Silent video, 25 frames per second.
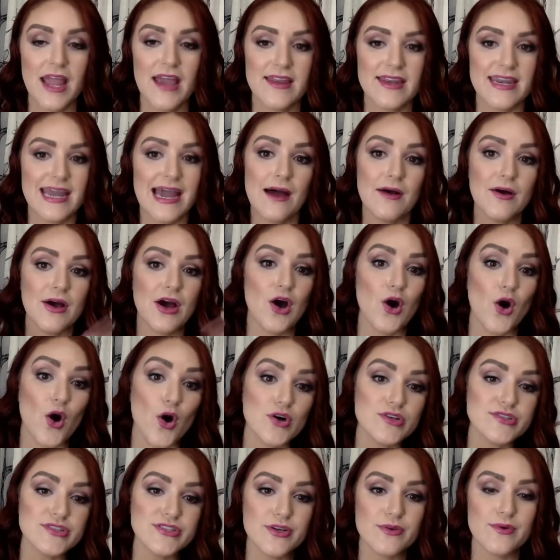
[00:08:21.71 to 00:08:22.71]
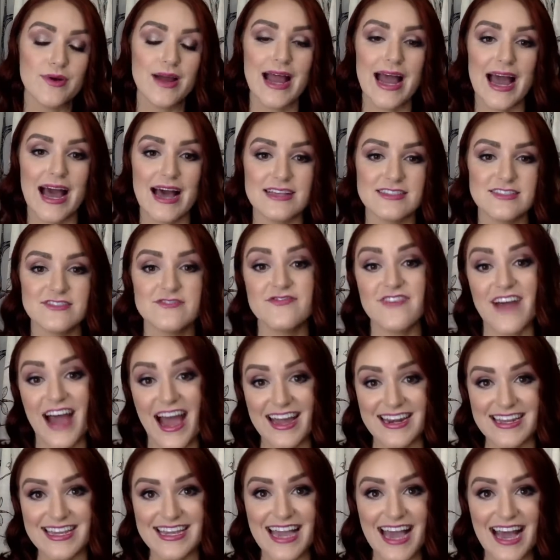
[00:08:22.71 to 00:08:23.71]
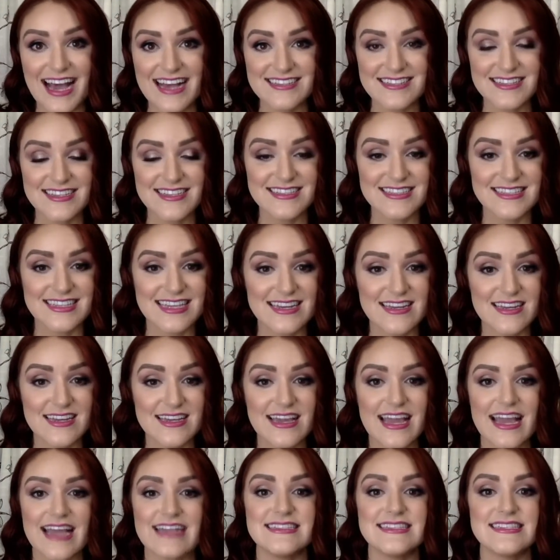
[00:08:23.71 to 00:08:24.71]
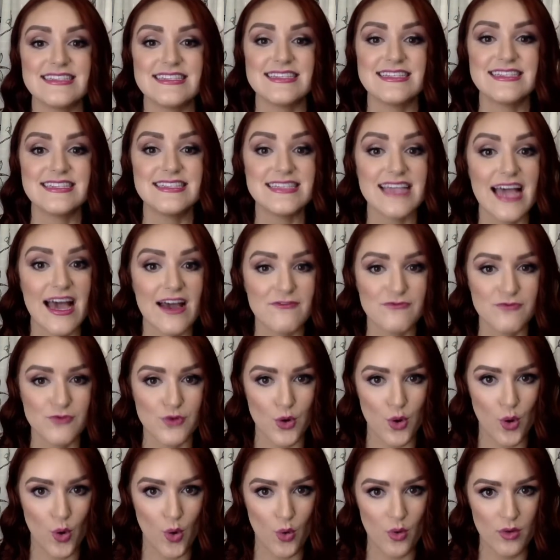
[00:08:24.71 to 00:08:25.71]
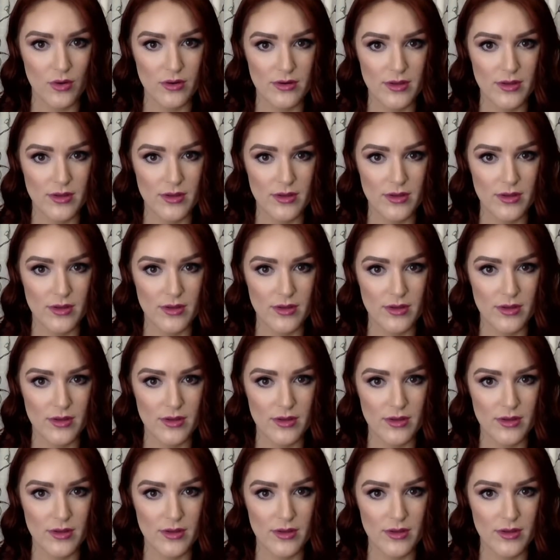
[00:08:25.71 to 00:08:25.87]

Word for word: Now, it also has fatty acids in it and several